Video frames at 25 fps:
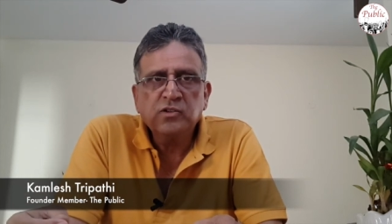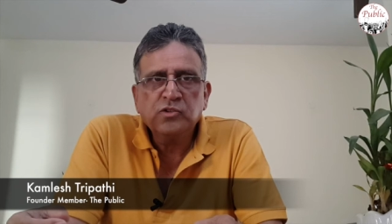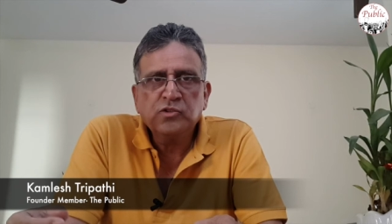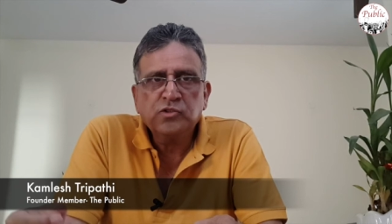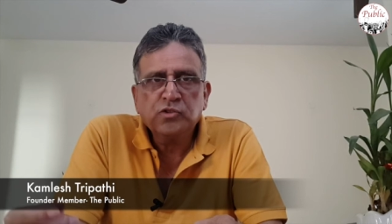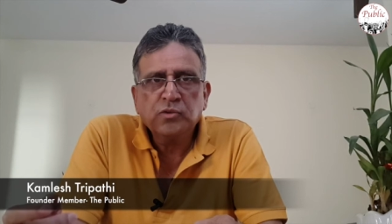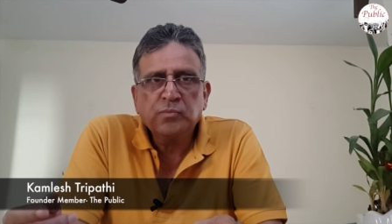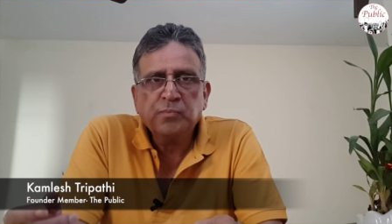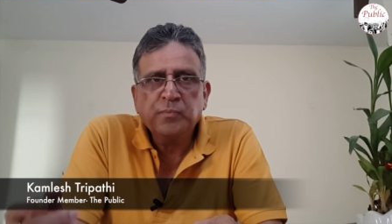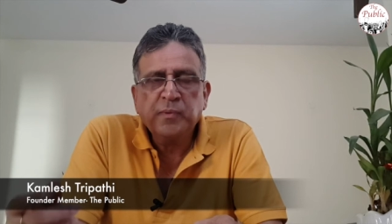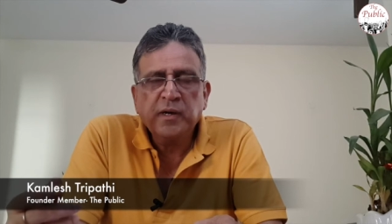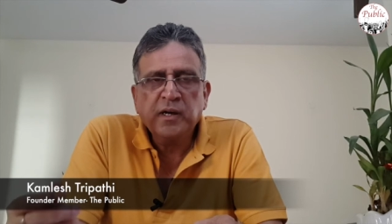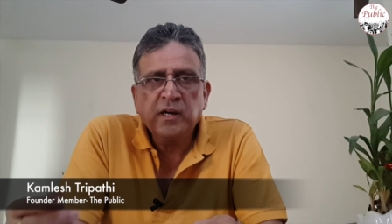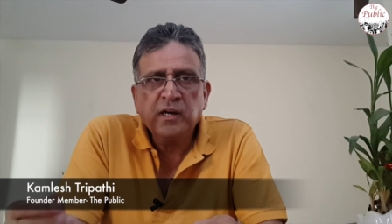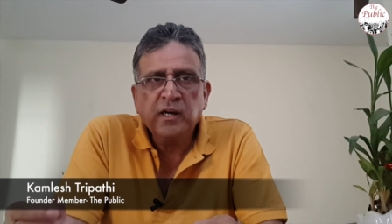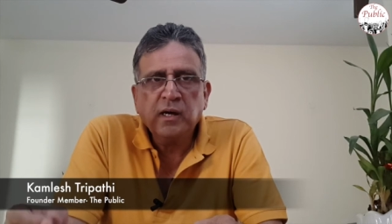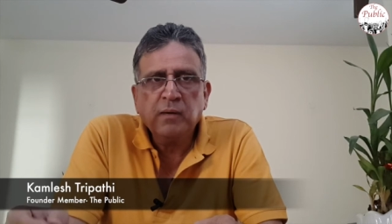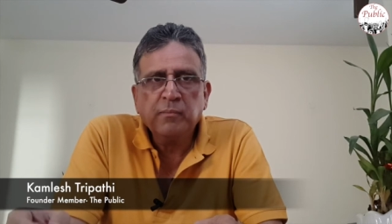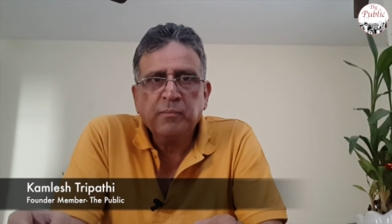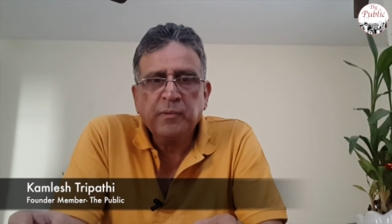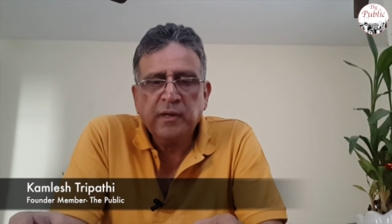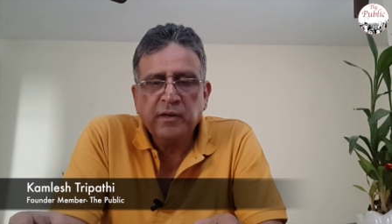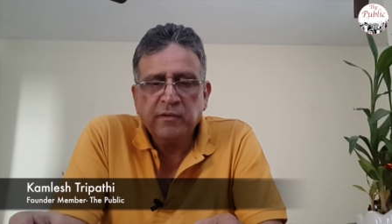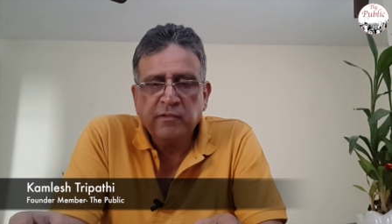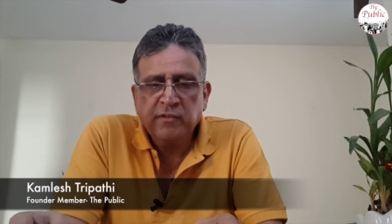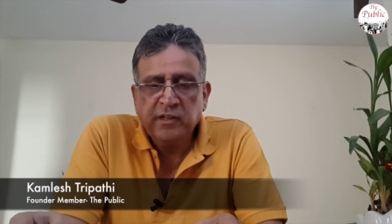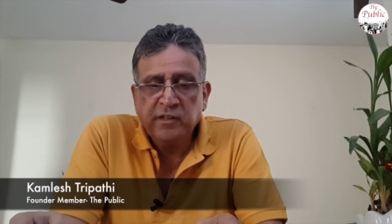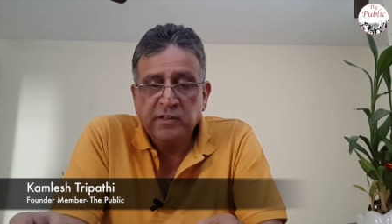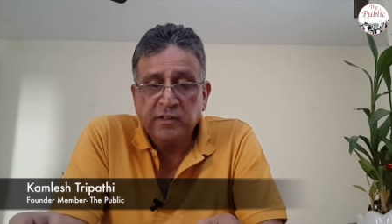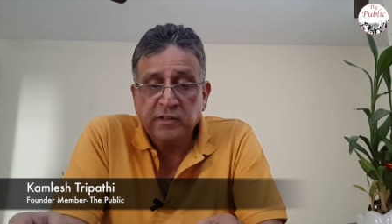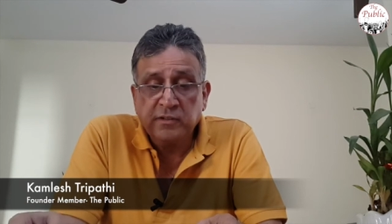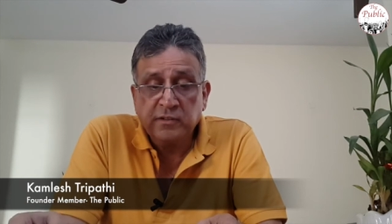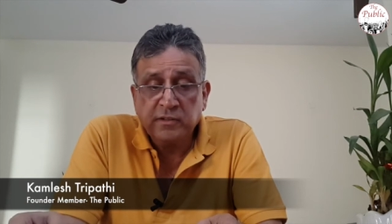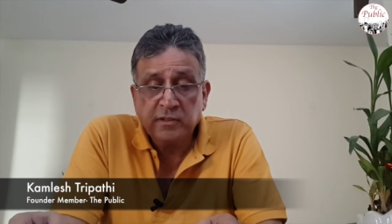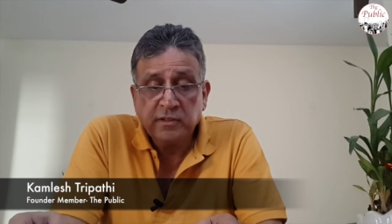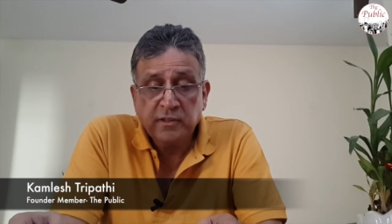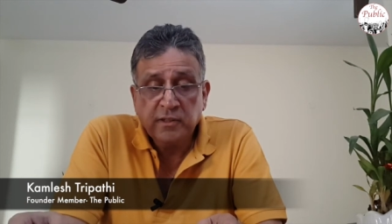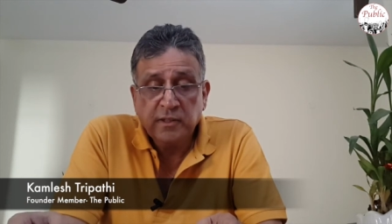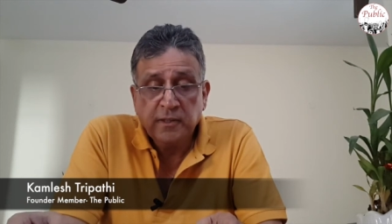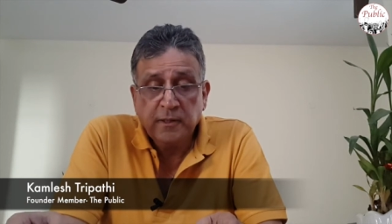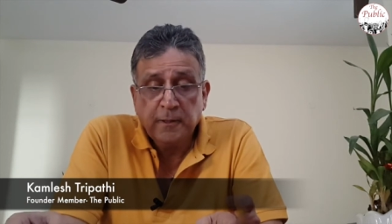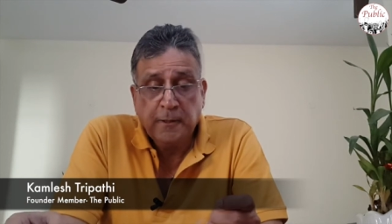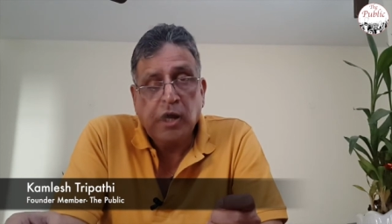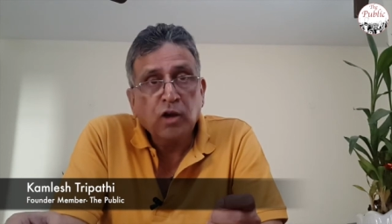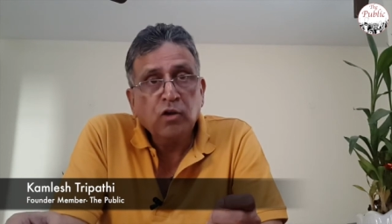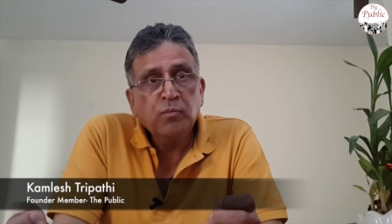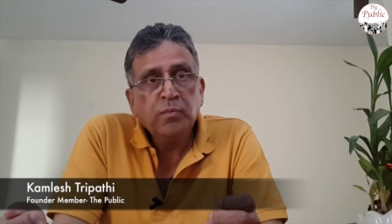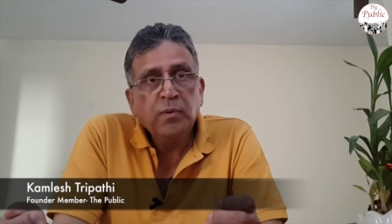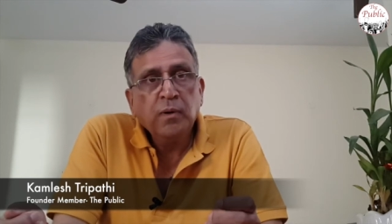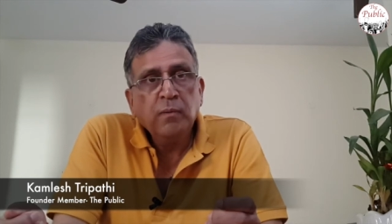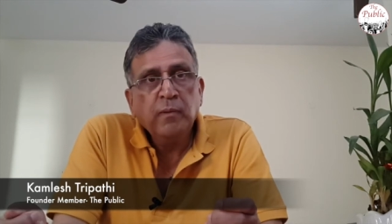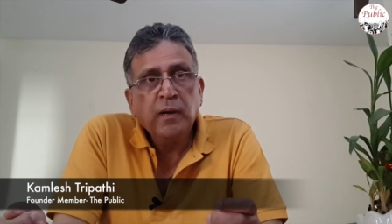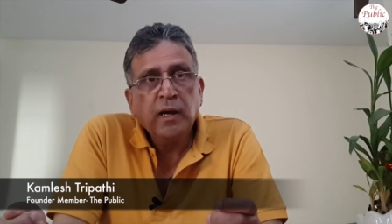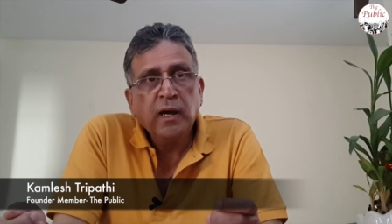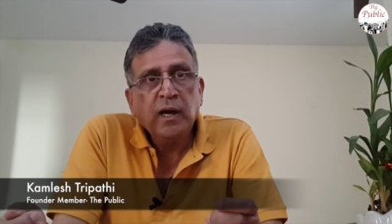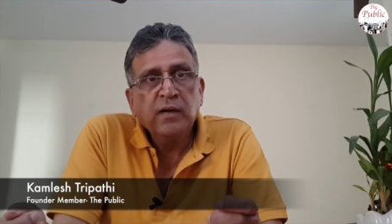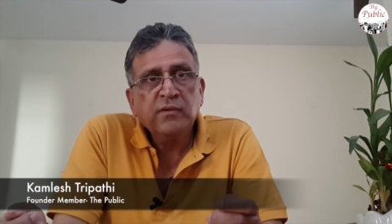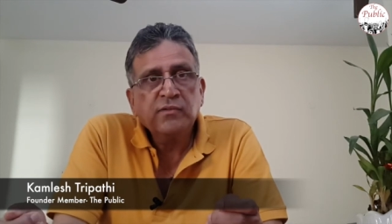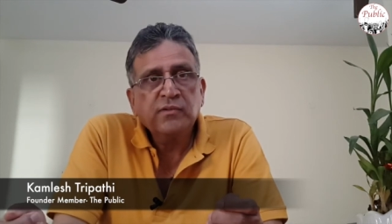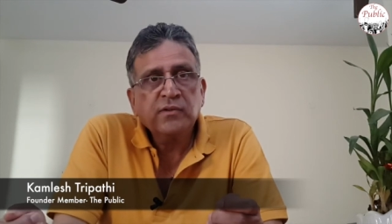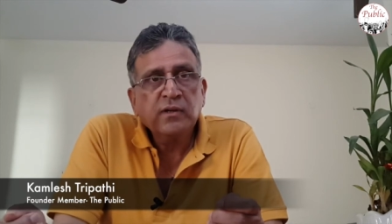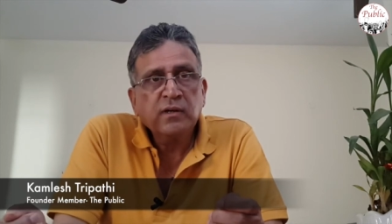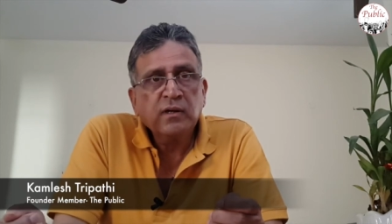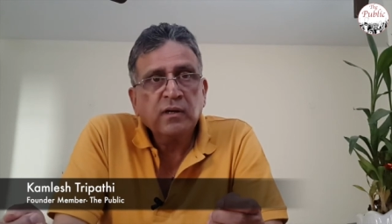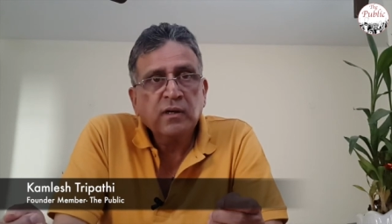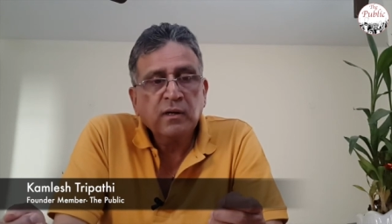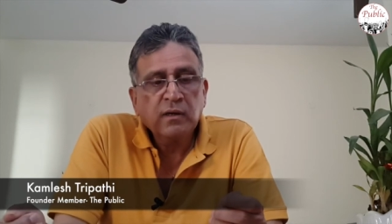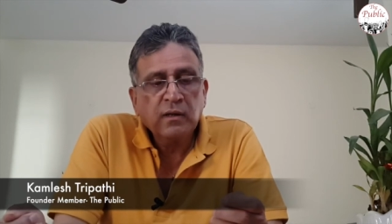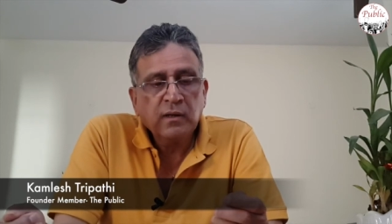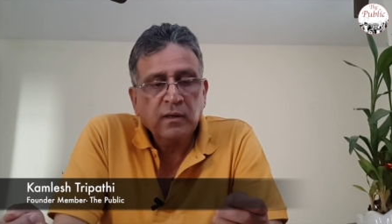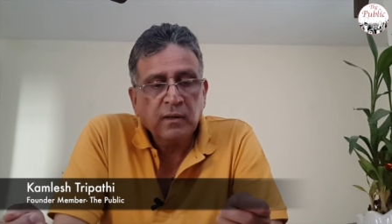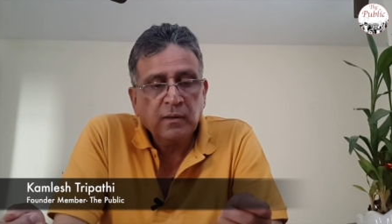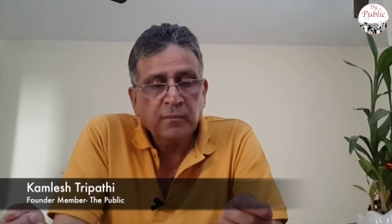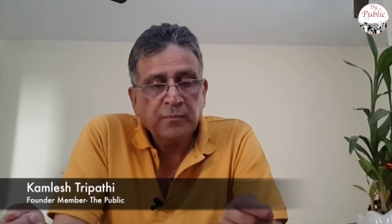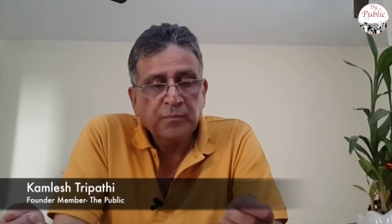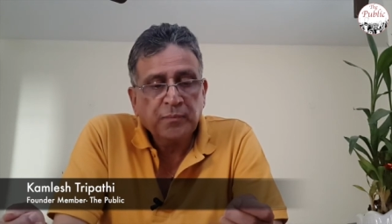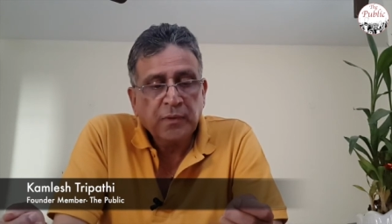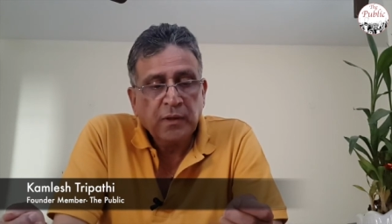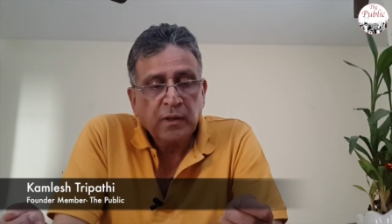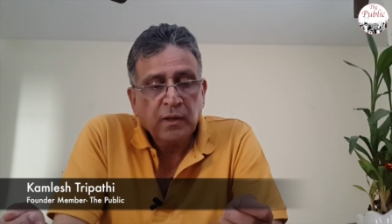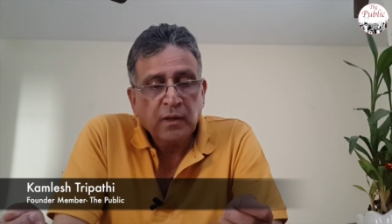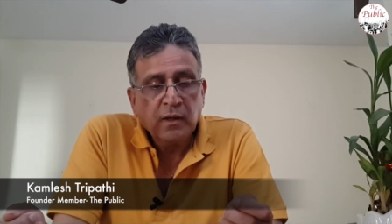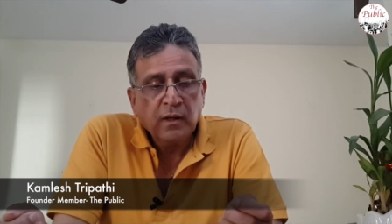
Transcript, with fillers: you should pick it up and read it. Uh, Anupam has a